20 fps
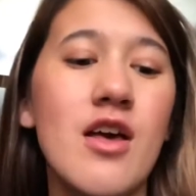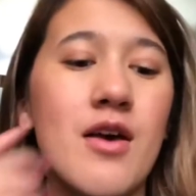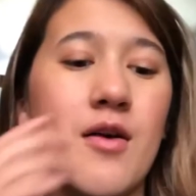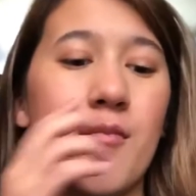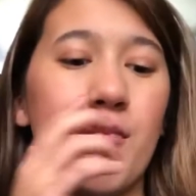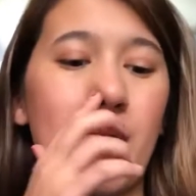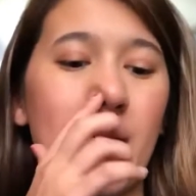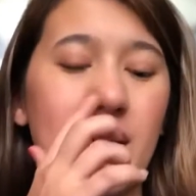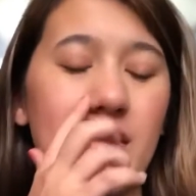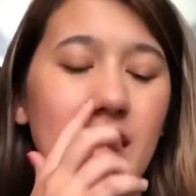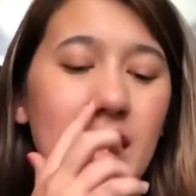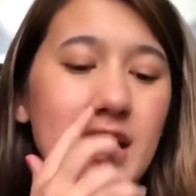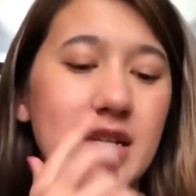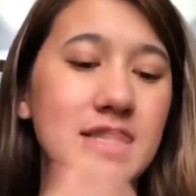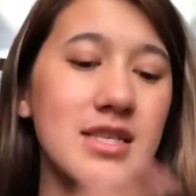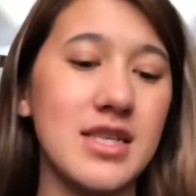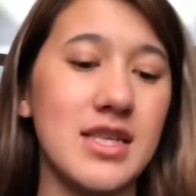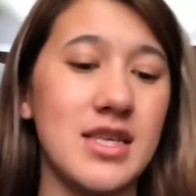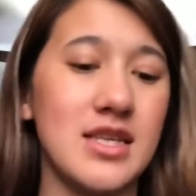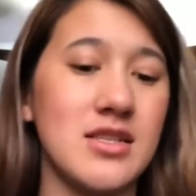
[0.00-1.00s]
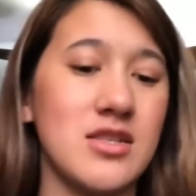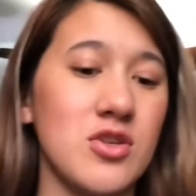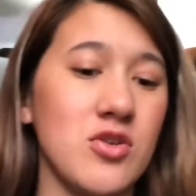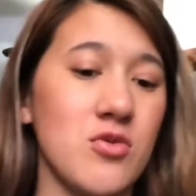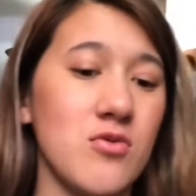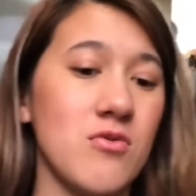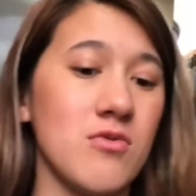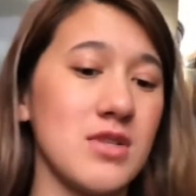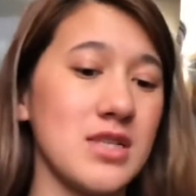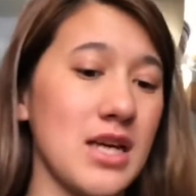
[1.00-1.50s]
by the ACE2
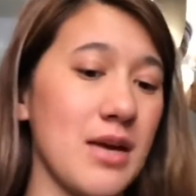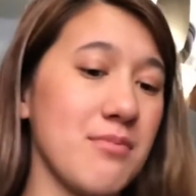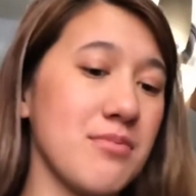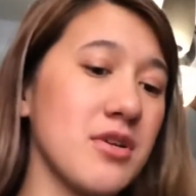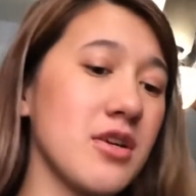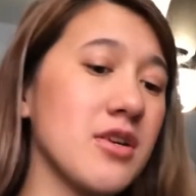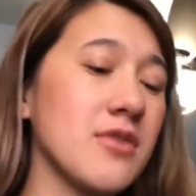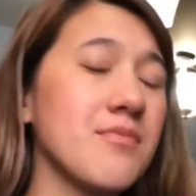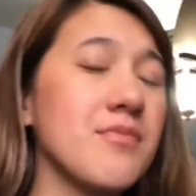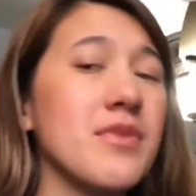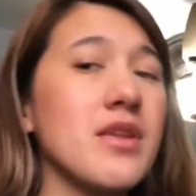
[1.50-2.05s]
receptor,